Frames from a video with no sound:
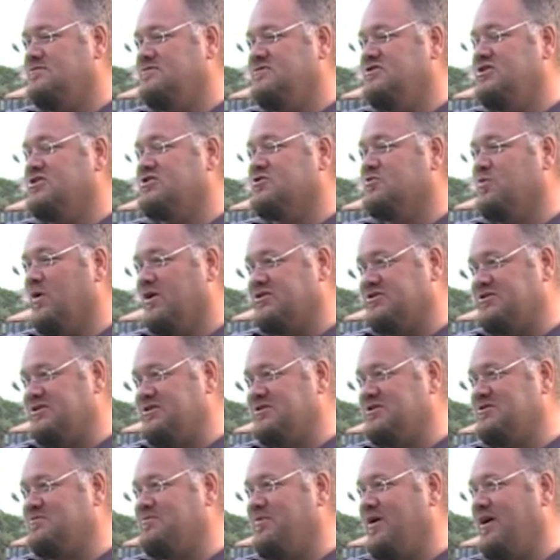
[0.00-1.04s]
Just watch the
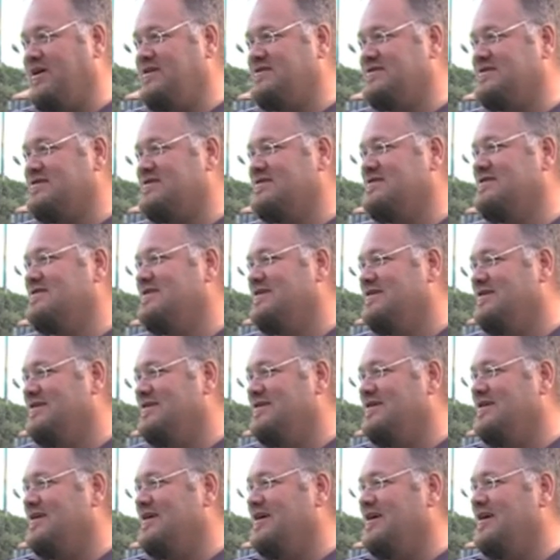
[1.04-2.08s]
space.
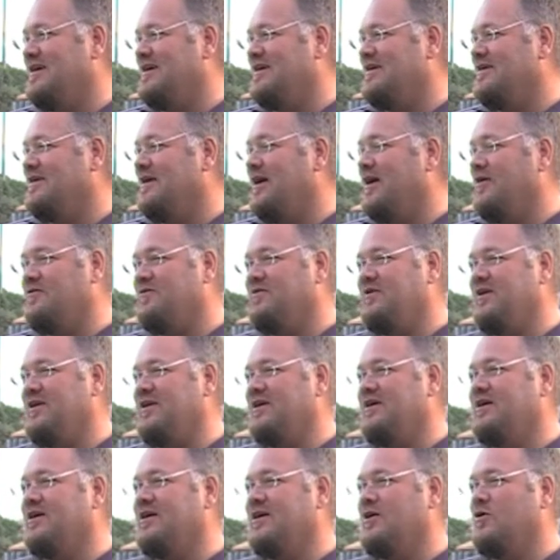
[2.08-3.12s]
I think
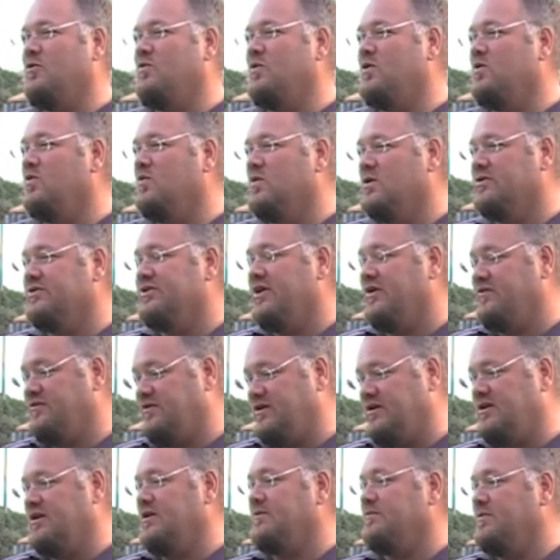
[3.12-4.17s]
we will
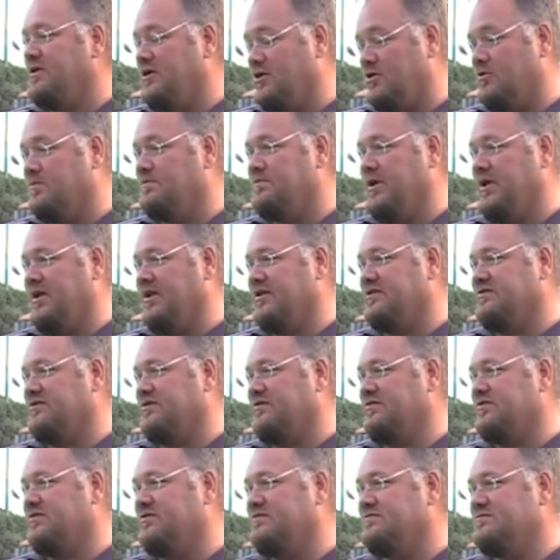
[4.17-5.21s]
definitely be competitive.